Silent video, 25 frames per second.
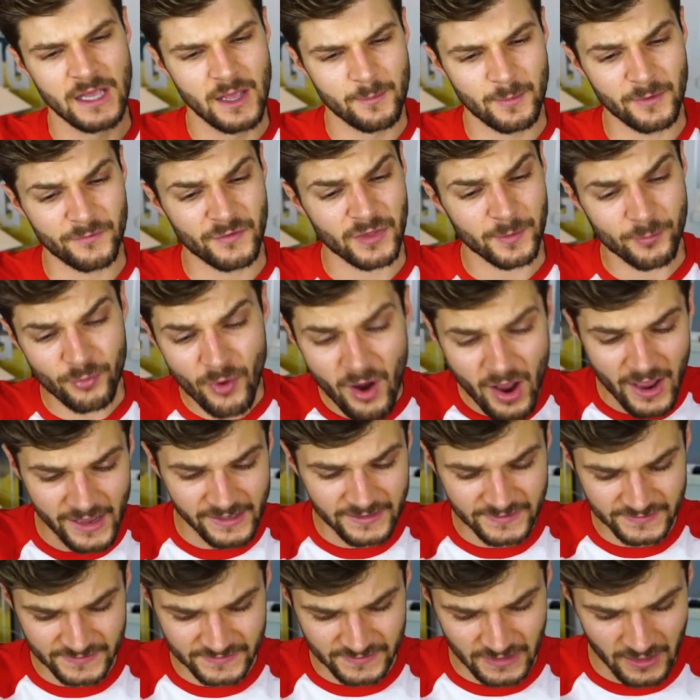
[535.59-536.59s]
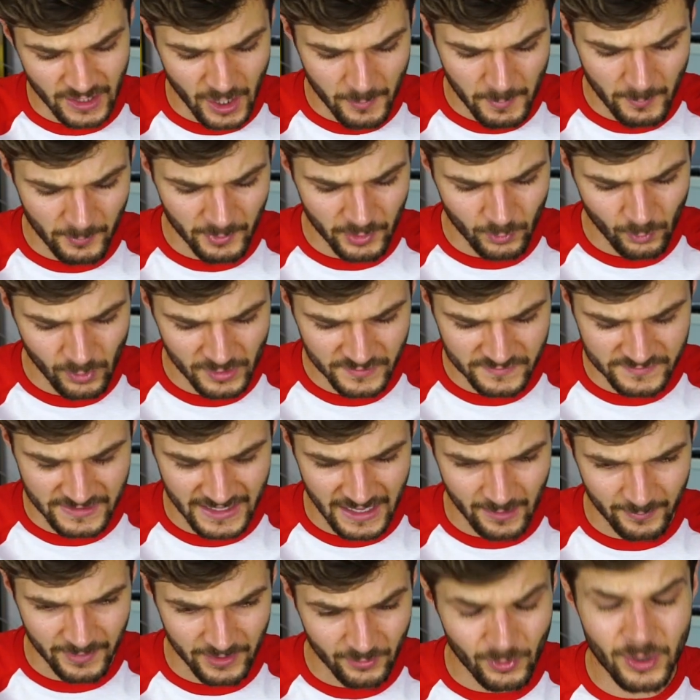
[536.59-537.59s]
But for the price, I can't remember what it was
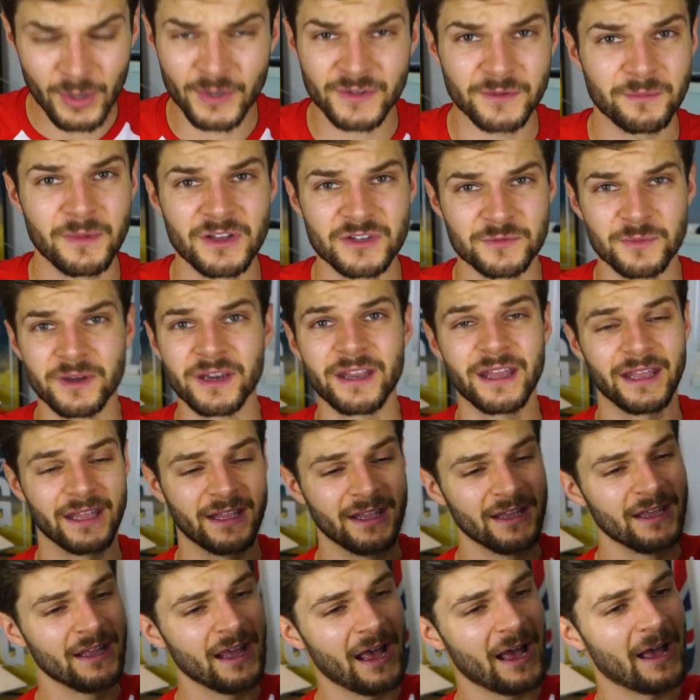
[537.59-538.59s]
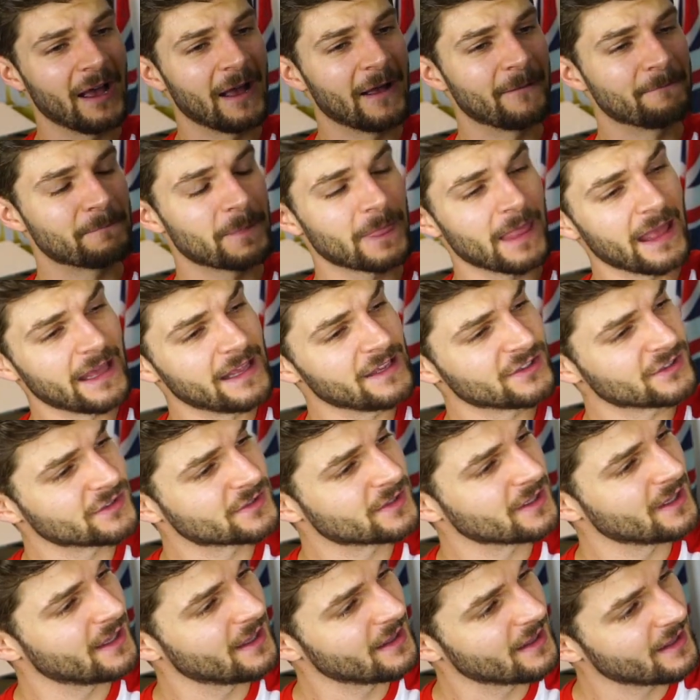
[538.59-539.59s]
now, but it wasn't much money. It's
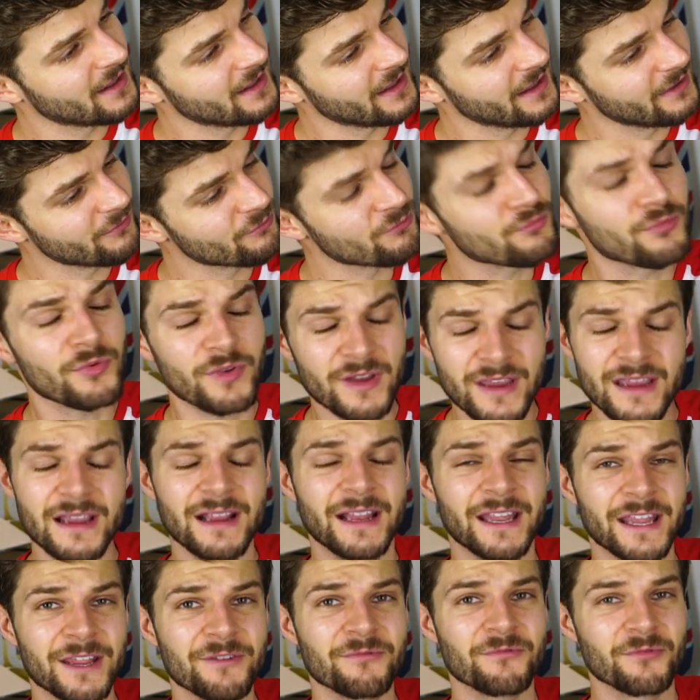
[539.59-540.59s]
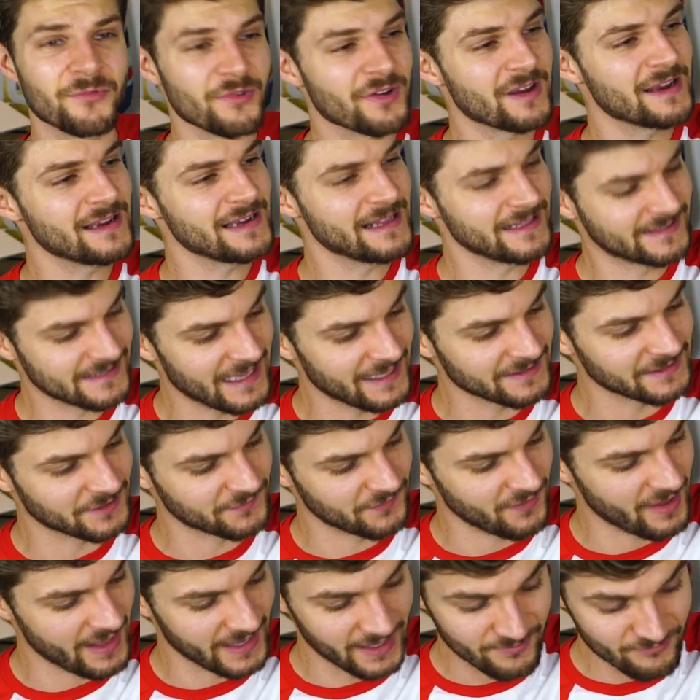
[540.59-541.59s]
just really, really
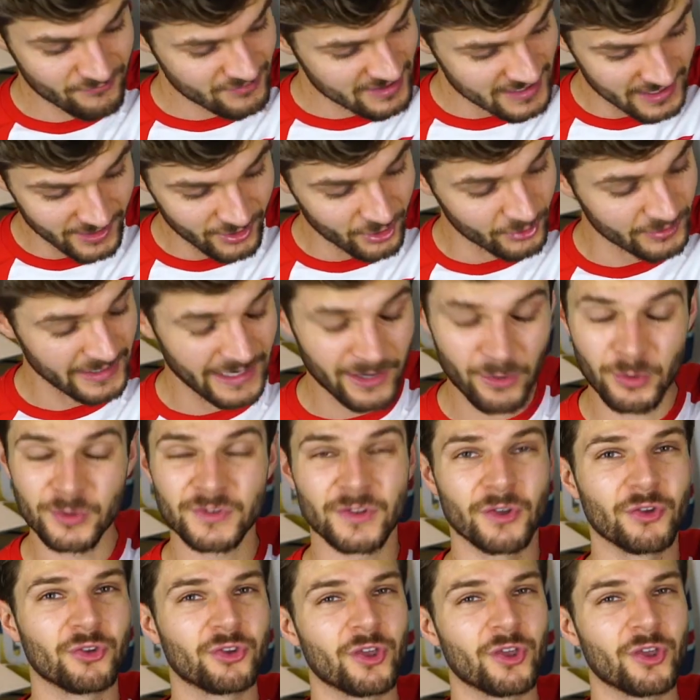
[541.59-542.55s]
satisfying and really good, and also